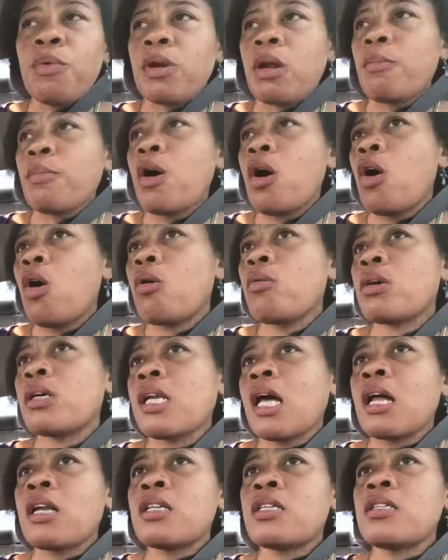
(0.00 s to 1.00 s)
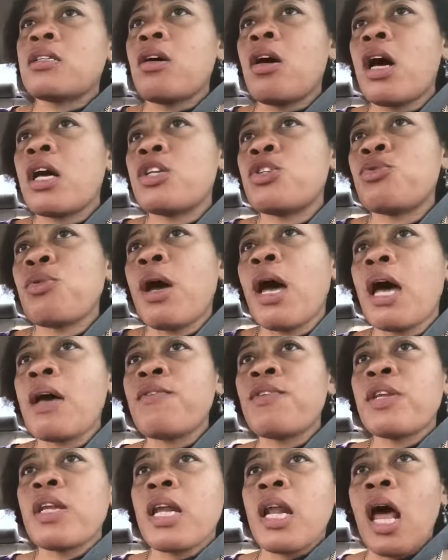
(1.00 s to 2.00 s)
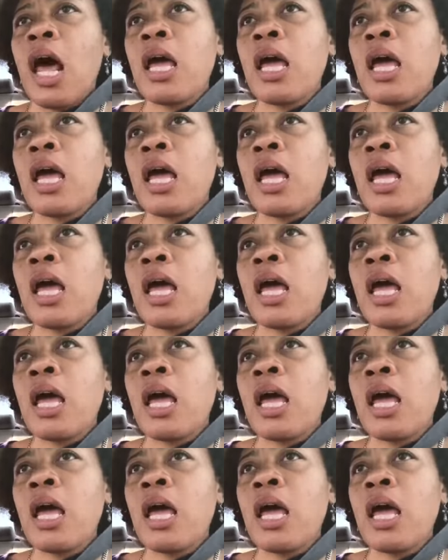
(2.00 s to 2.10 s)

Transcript: when I'm home because I done start driving and